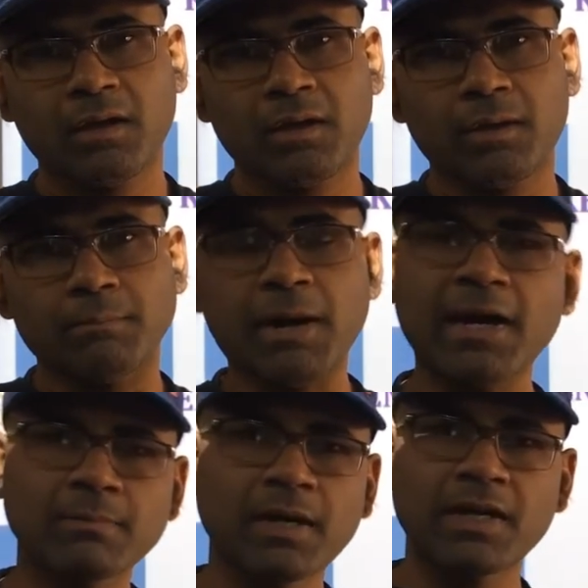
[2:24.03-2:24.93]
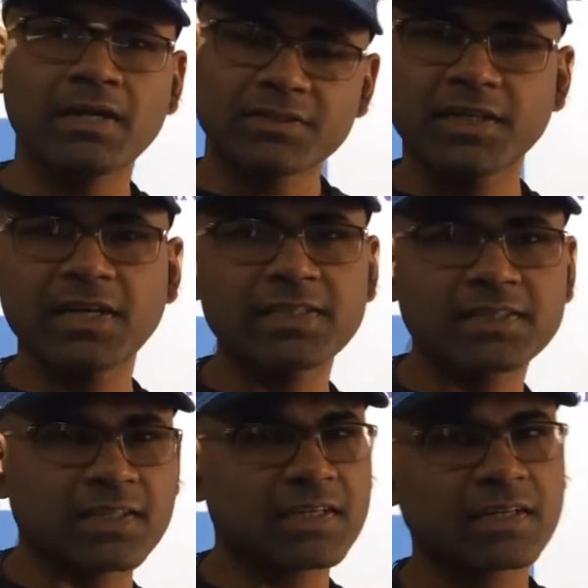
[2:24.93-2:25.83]
Madam, she
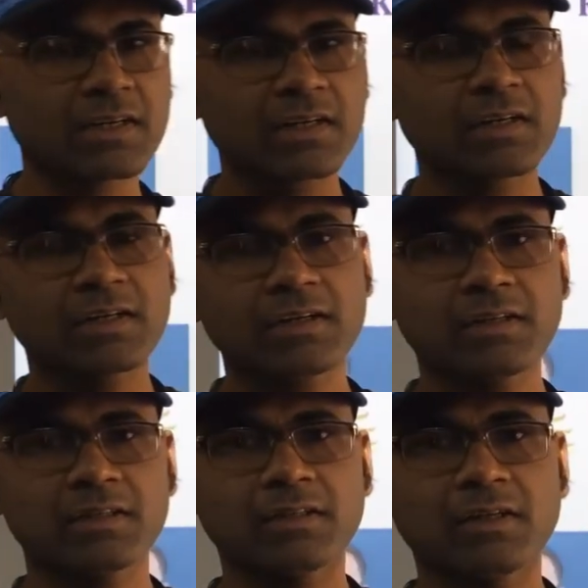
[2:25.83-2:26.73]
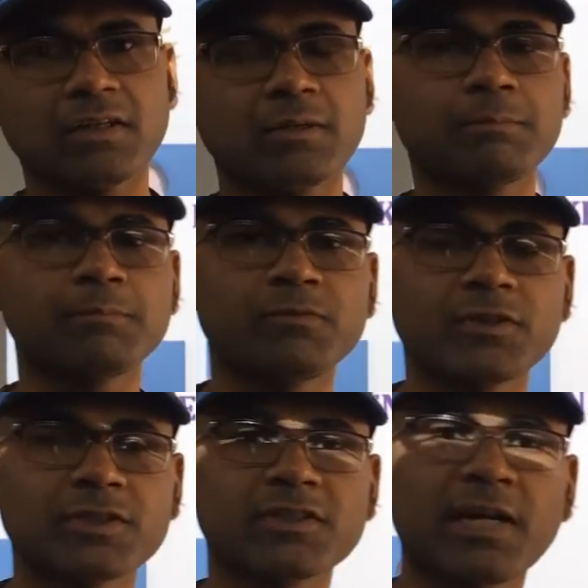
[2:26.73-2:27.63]
has taken the
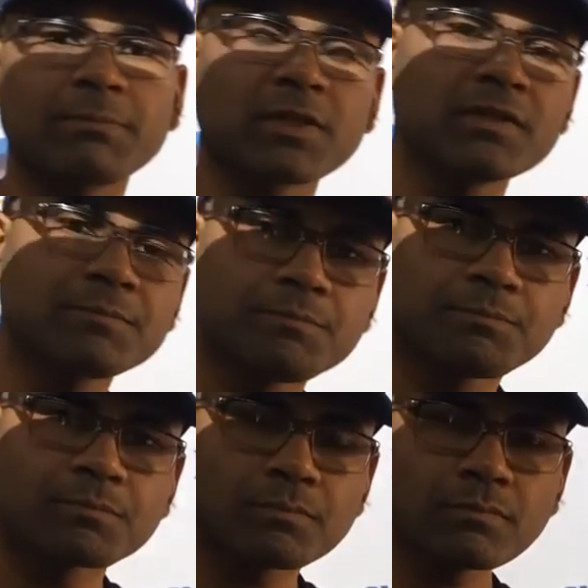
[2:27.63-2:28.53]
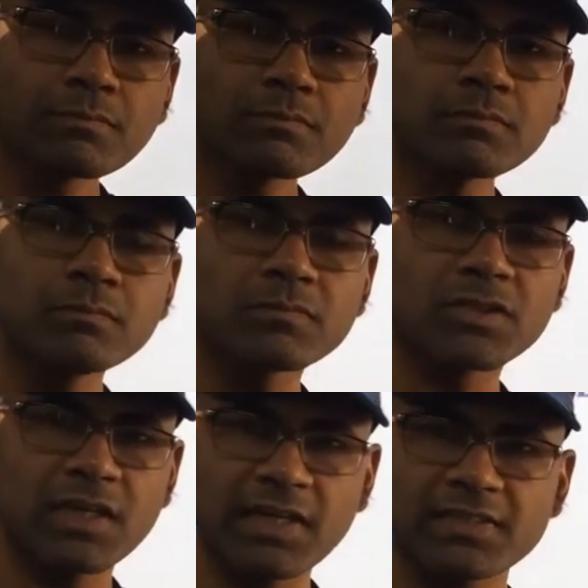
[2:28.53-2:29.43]
first chapter.
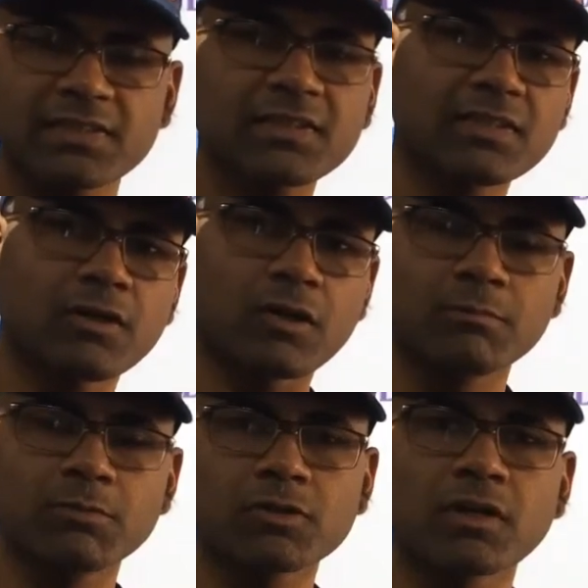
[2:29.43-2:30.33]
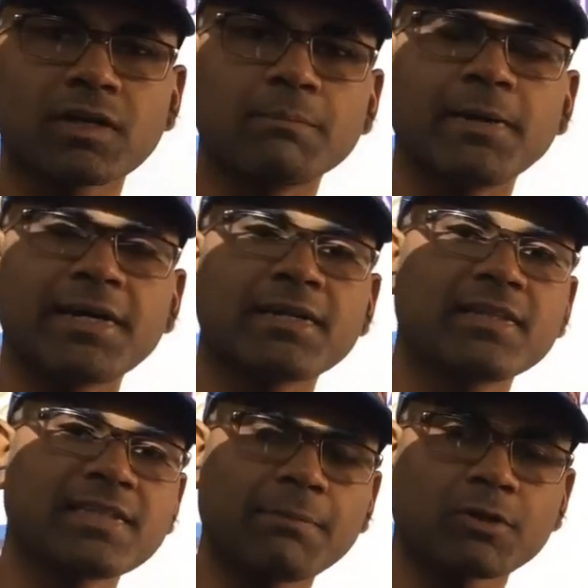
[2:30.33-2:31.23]
She has almost all completed the
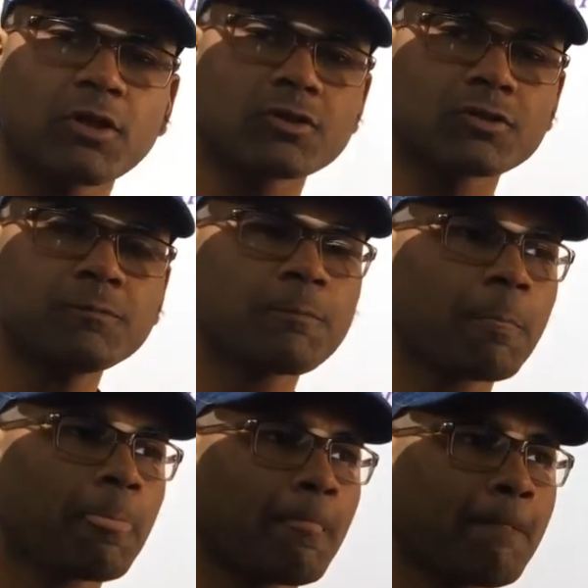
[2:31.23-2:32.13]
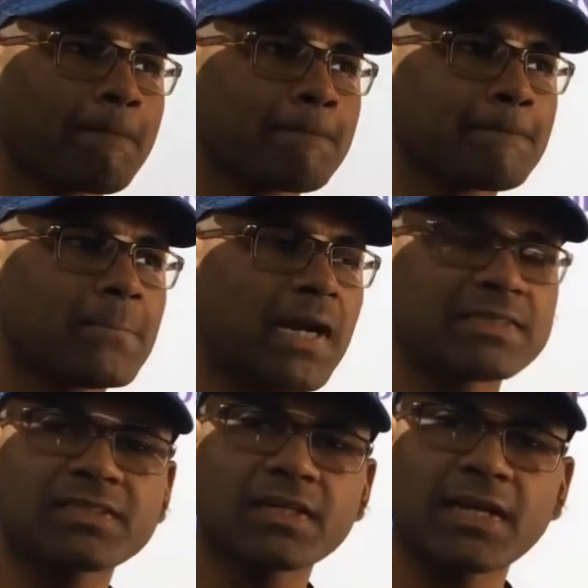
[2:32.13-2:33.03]
chapter also, and
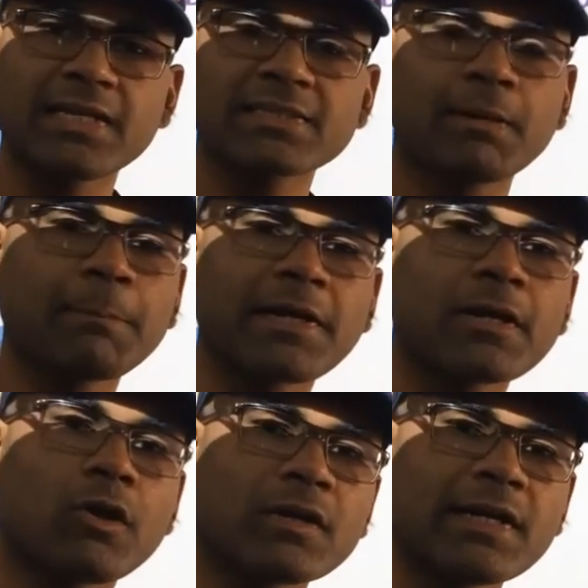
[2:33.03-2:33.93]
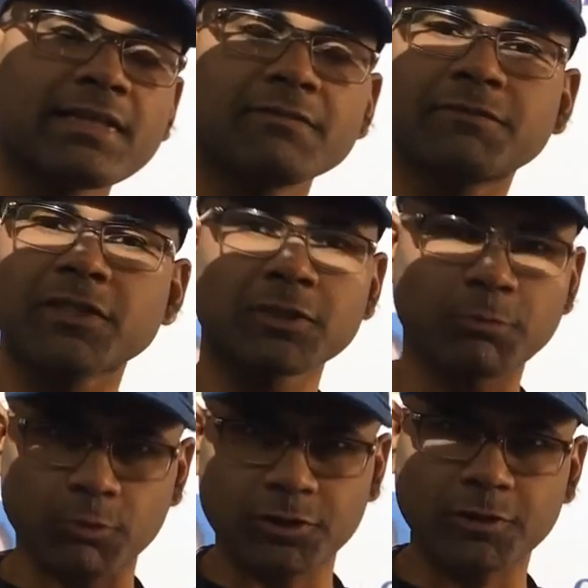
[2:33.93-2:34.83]
sir has completed already the physics
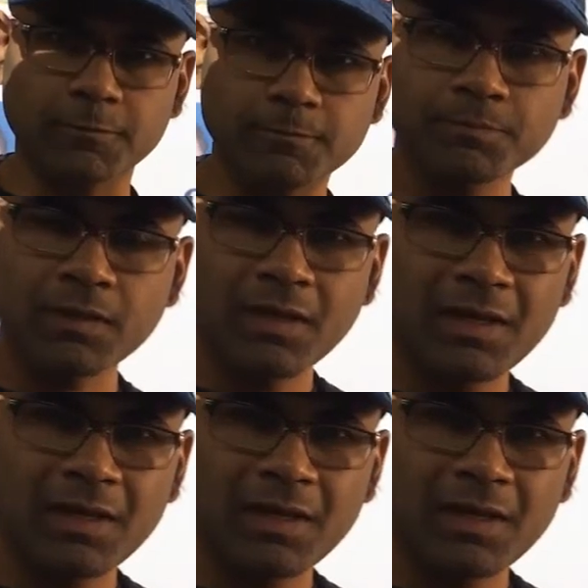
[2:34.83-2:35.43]
portion.